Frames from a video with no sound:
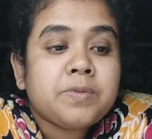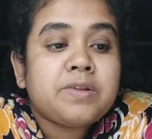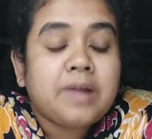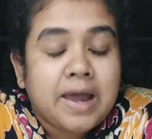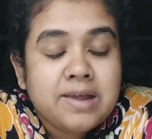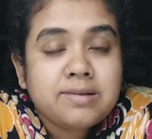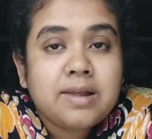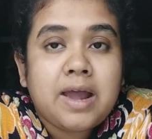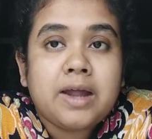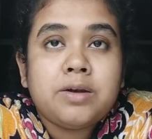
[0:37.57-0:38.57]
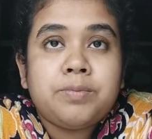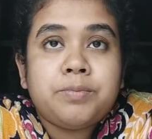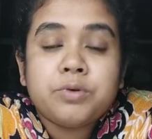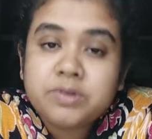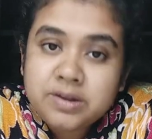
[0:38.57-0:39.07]
size and
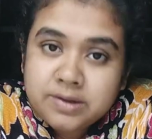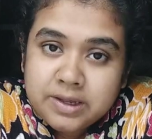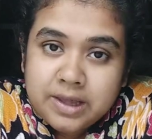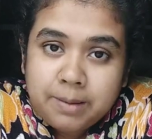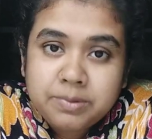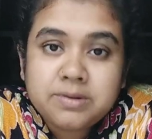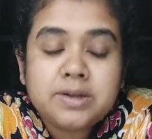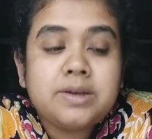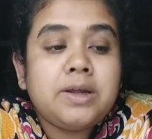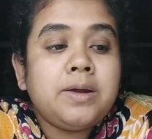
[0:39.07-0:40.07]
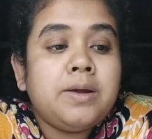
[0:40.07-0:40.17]
processing capacity,